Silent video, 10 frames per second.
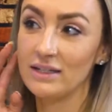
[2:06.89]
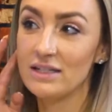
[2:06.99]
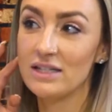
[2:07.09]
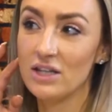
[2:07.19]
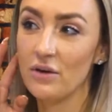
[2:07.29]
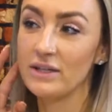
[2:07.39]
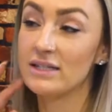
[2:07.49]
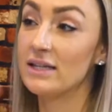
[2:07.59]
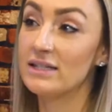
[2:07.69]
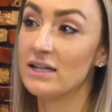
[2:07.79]
Okay. So
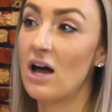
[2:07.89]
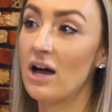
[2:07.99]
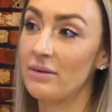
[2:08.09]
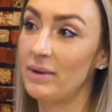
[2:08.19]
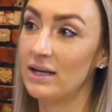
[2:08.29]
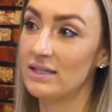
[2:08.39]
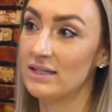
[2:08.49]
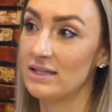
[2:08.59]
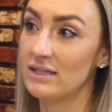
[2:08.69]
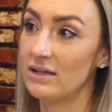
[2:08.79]
it's it's an automated
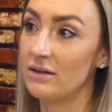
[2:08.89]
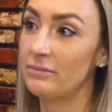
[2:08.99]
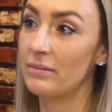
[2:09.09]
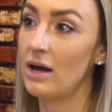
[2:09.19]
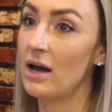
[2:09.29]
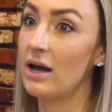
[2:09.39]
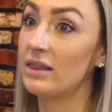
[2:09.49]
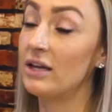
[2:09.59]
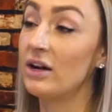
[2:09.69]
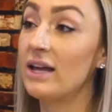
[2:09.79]
system. Okay. Uh,
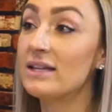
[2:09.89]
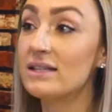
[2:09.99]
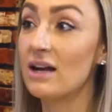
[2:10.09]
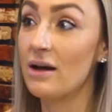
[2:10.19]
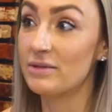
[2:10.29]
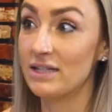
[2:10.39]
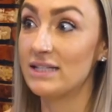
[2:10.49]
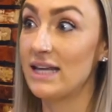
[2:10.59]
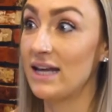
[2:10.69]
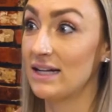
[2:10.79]
there is an option to
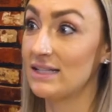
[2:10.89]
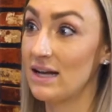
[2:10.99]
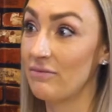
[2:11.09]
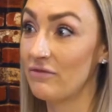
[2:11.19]
take it a step